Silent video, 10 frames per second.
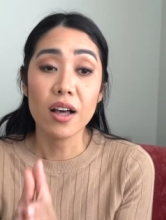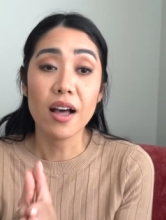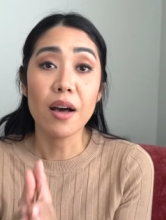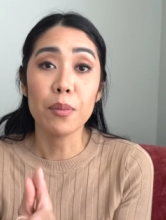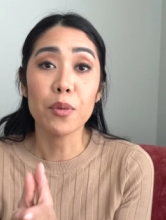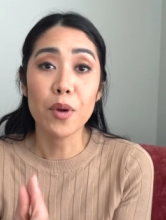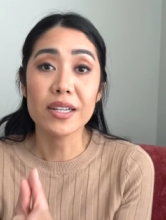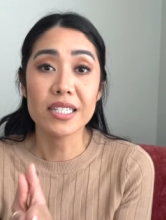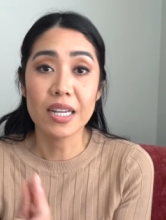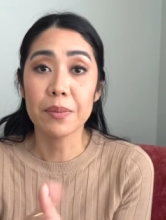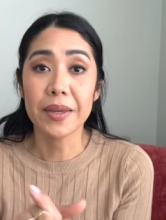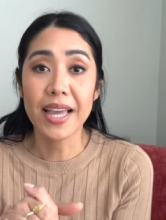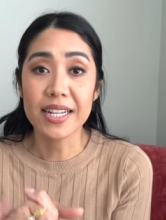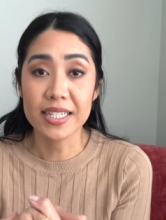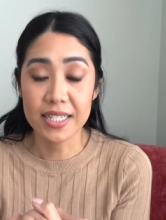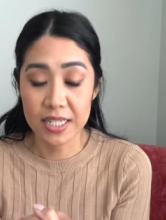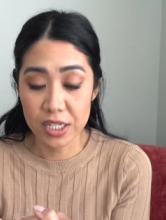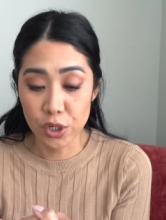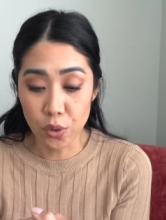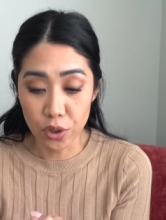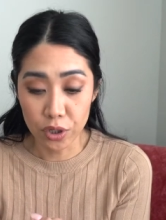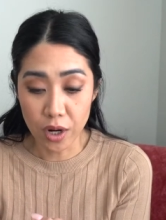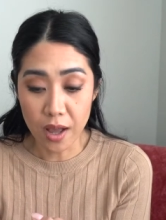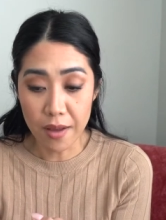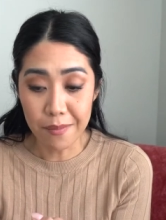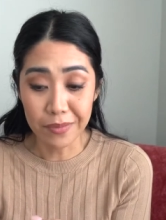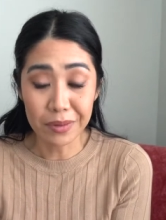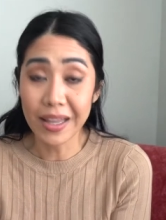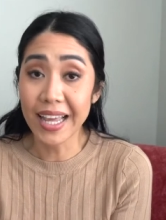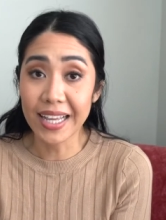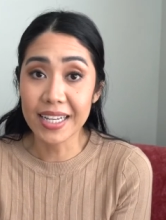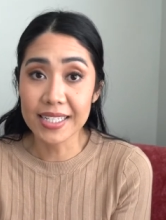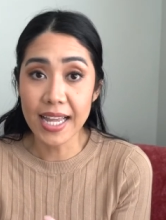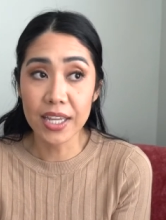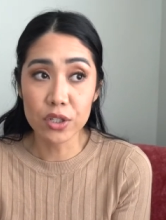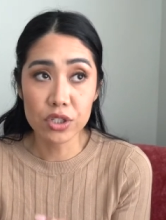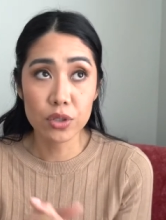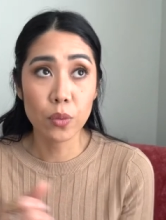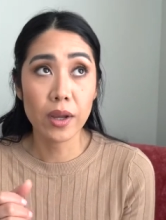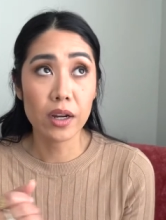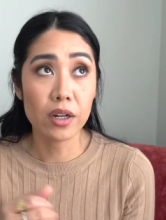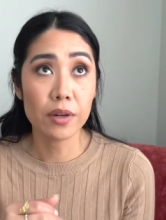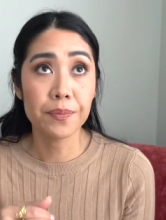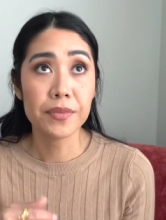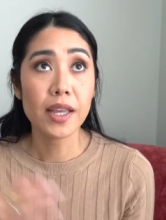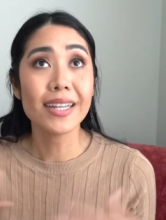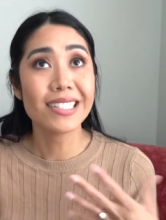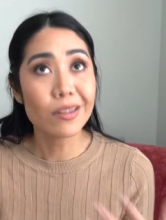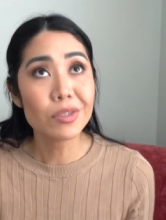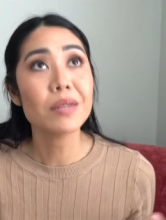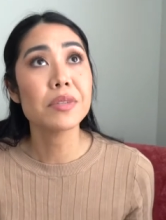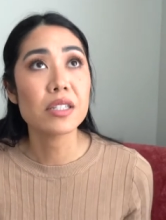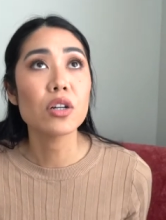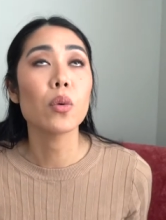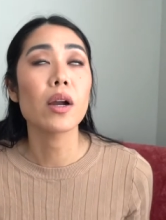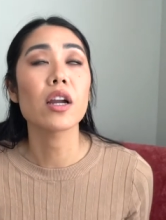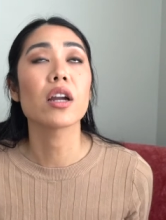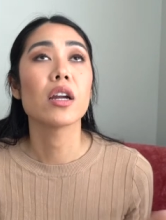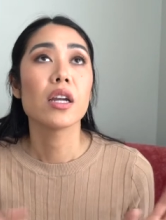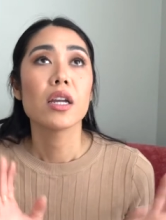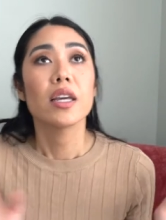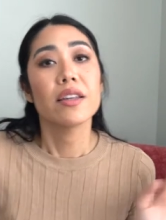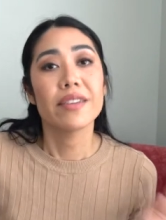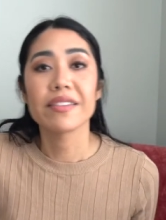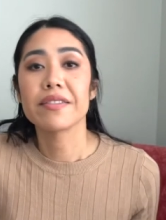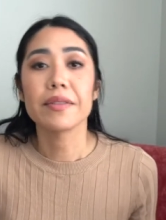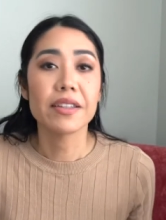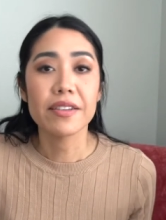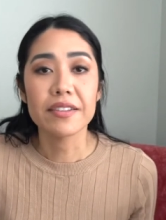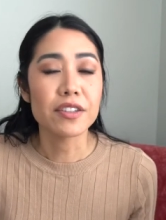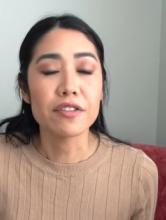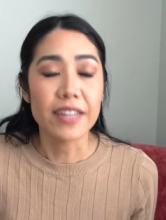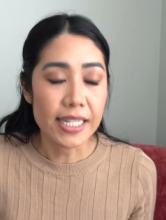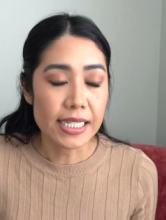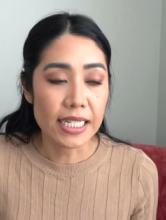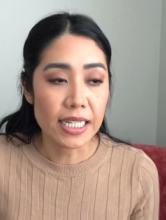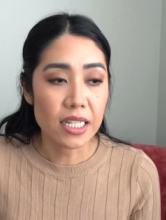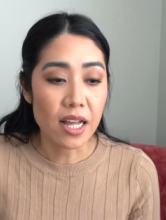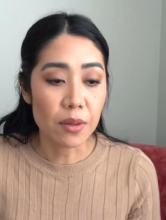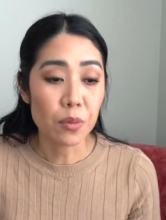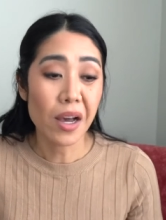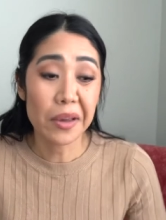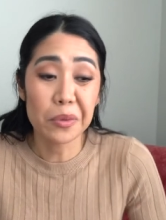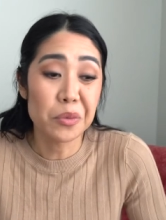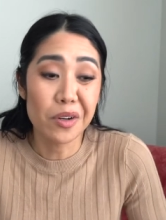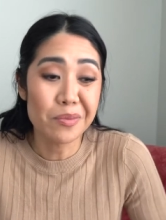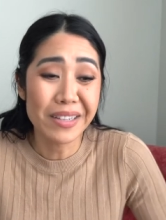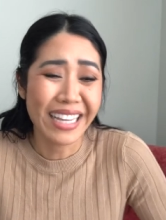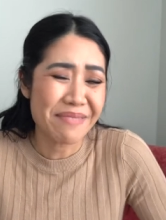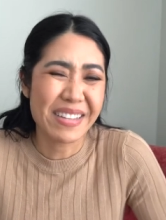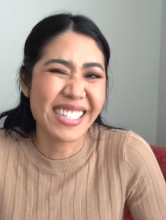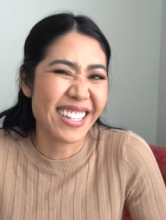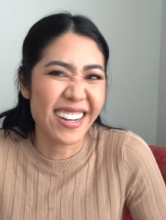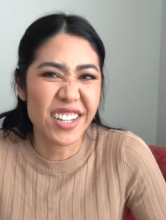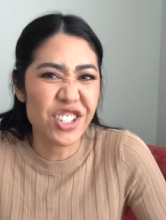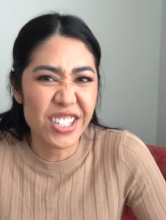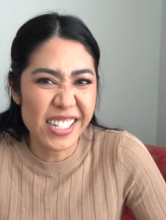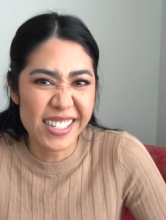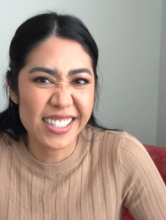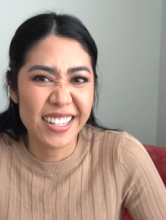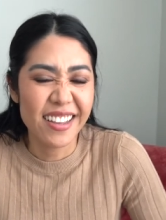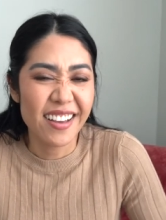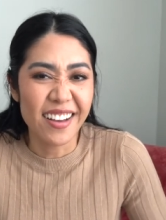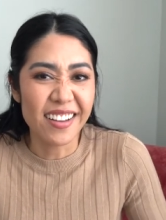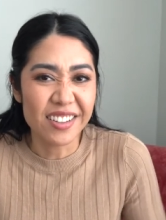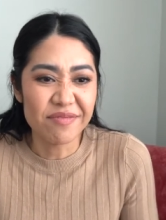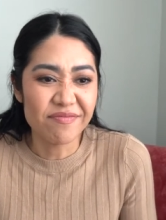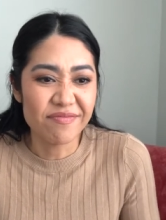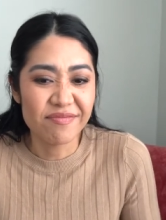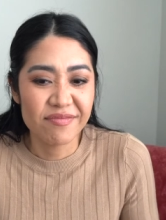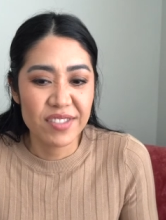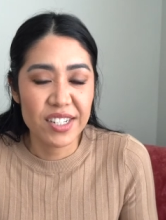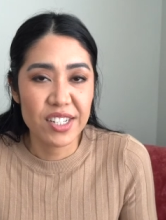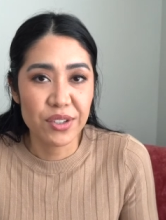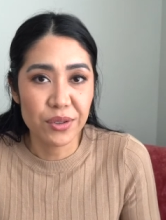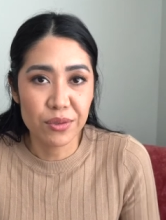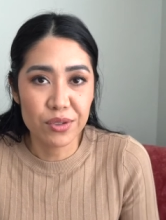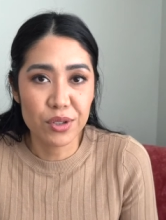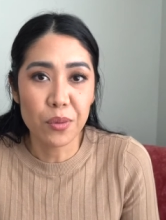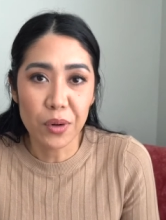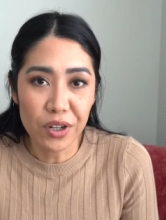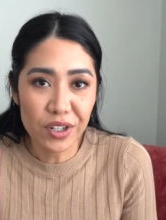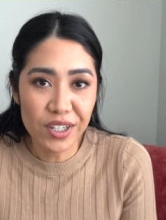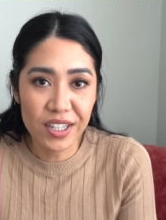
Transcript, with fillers: up or pressed up against your um, leg because I used to wear I sometimes still wear if I, if I feel fancy um, I would wear like my skinny jeans um, to, to work